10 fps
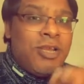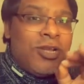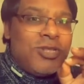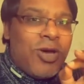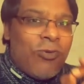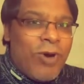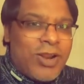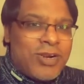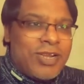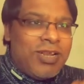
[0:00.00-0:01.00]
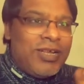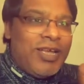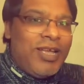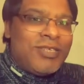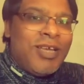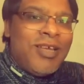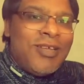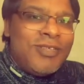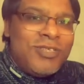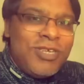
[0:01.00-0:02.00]
the work done is
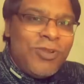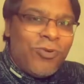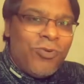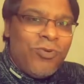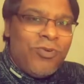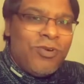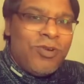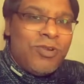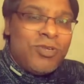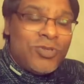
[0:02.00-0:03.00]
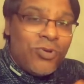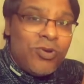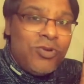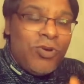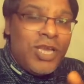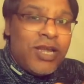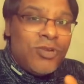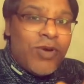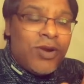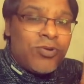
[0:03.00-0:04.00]
0. So here
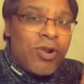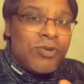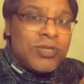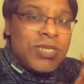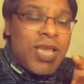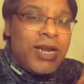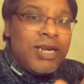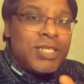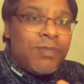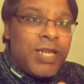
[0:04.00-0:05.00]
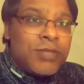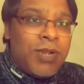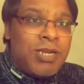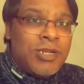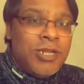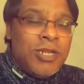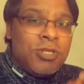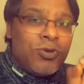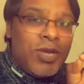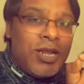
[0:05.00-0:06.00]
you are not going to see any displacement.
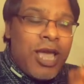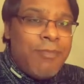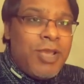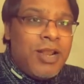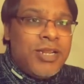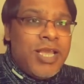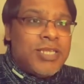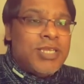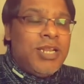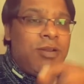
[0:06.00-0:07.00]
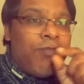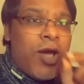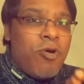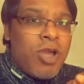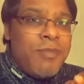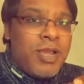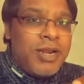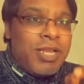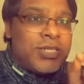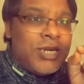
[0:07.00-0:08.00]
So in chemical reaction, in biochemical
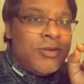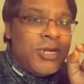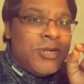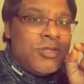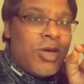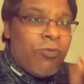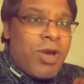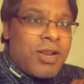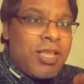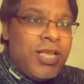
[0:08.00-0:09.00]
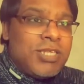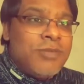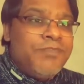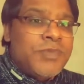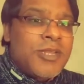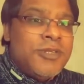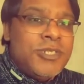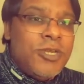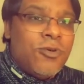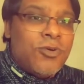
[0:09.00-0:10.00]
reaction, the work is
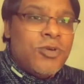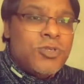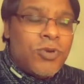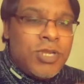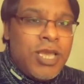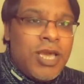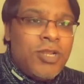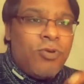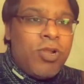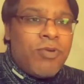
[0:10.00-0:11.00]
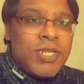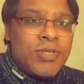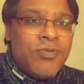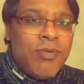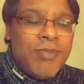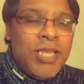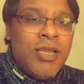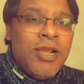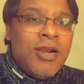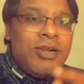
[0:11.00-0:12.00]
0. So here your equation will be
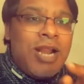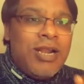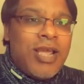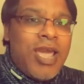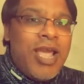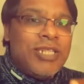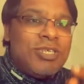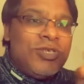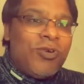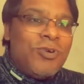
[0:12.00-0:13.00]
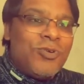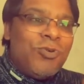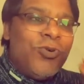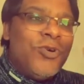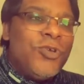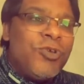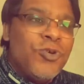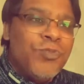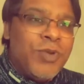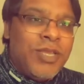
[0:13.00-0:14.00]
delta H is equal to
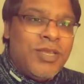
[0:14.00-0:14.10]
QP.